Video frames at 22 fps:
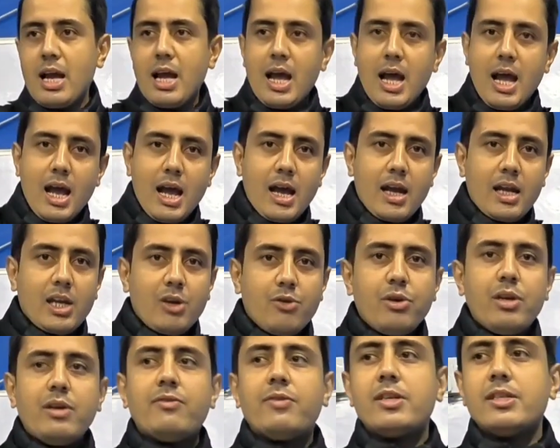And
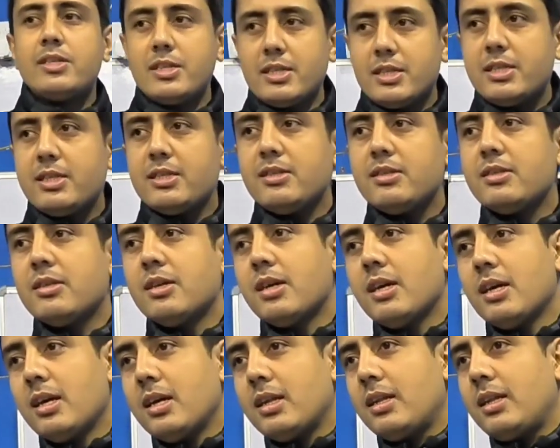universities,
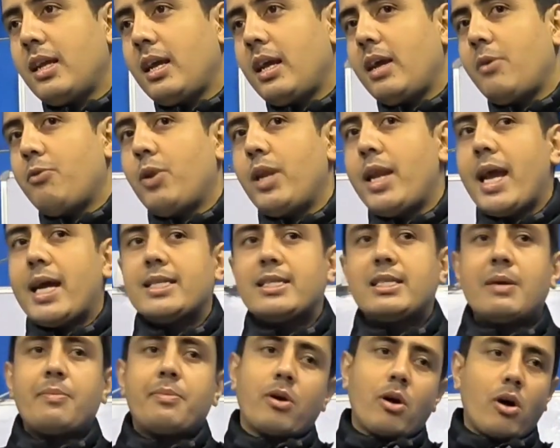they will
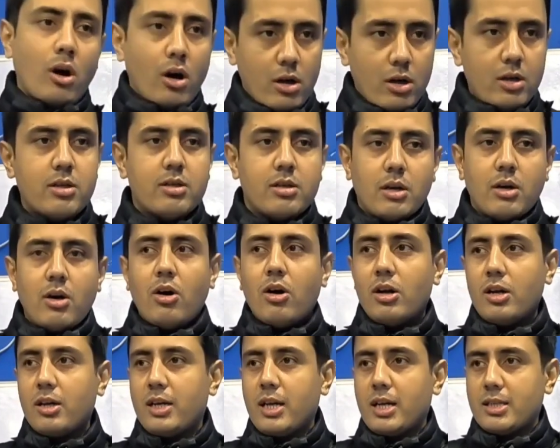accept
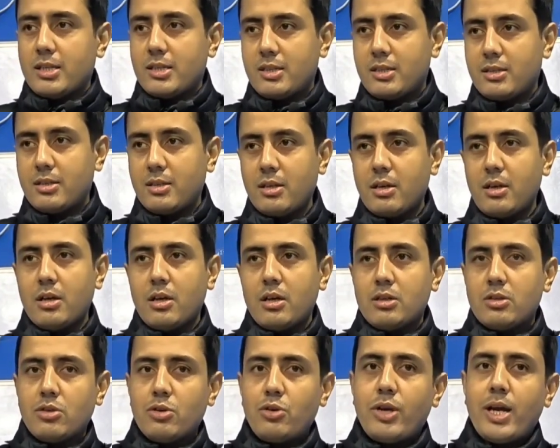all tests.
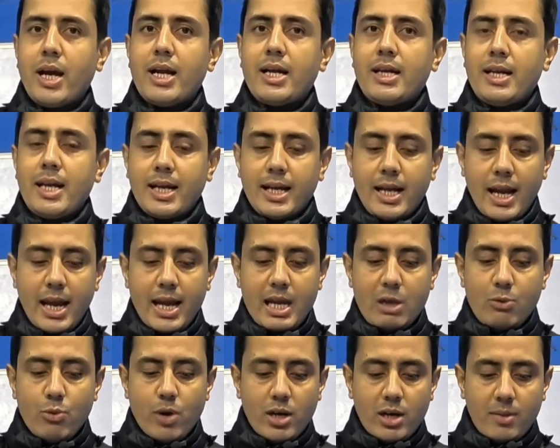So you can take
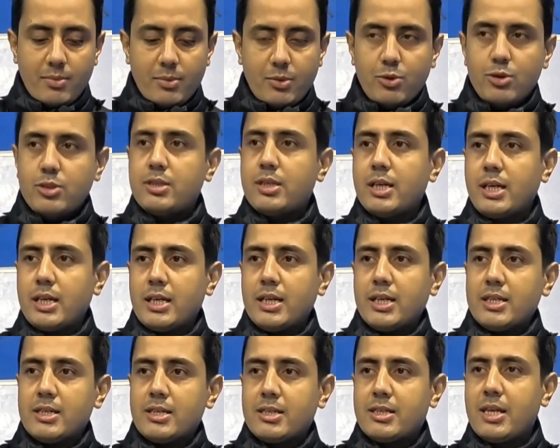any one of those three
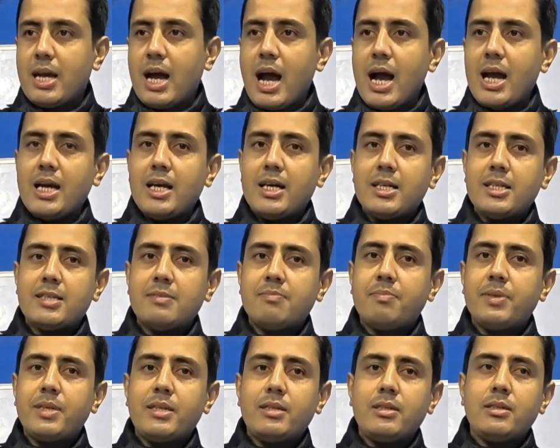tests, IELTS,
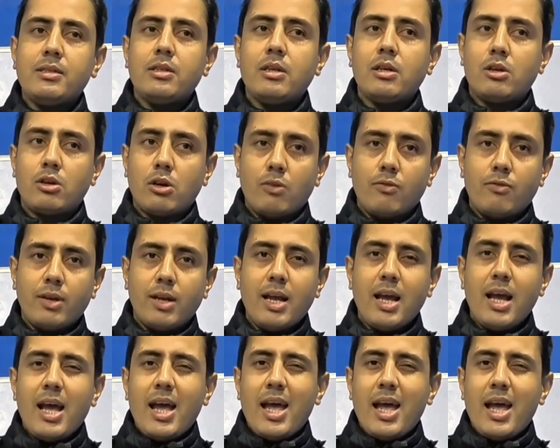PTE or TOEFL.